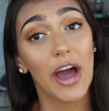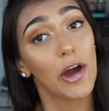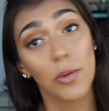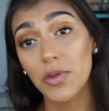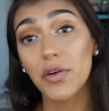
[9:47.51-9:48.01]
I
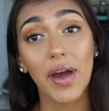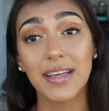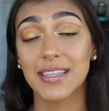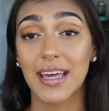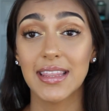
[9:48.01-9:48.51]
hope you
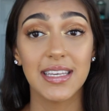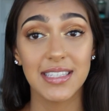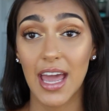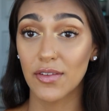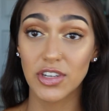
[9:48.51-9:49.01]
guys like
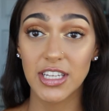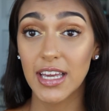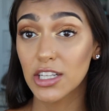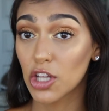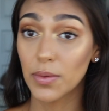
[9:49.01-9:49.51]
this
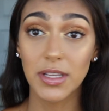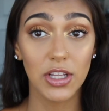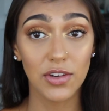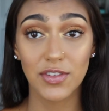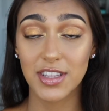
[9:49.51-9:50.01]
everyday glowy
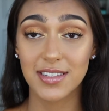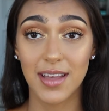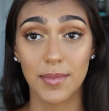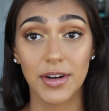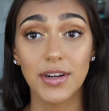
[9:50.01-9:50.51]
look for the
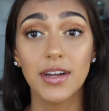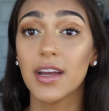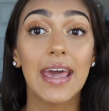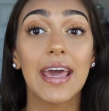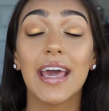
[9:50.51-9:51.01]
summer.
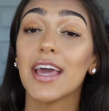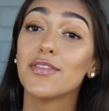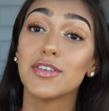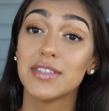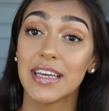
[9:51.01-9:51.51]

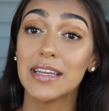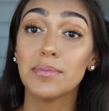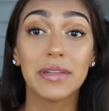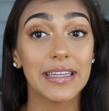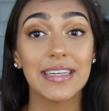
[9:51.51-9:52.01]
If you did,
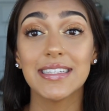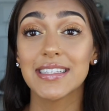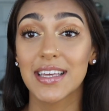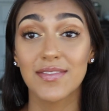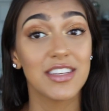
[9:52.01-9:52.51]
please
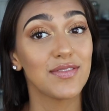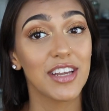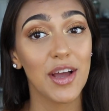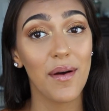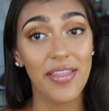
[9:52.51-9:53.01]
give this
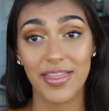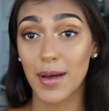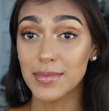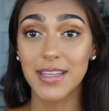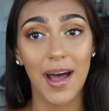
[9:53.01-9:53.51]
video a
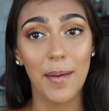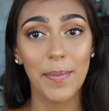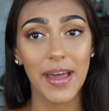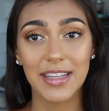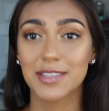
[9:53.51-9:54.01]
thumbs
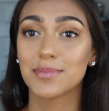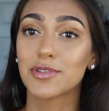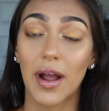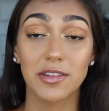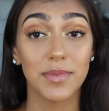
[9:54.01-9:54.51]
up and
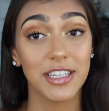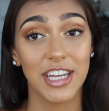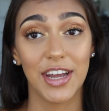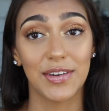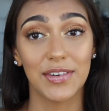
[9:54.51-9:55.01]
subscribe to my
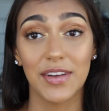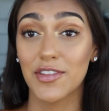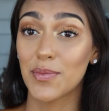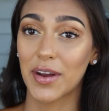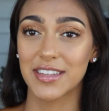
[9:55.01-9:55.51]
channel if
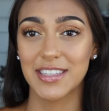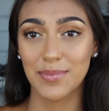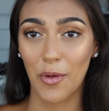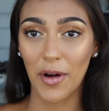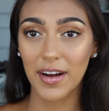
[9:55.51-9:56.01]
you want to see
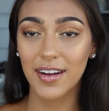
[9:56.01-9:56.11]
more.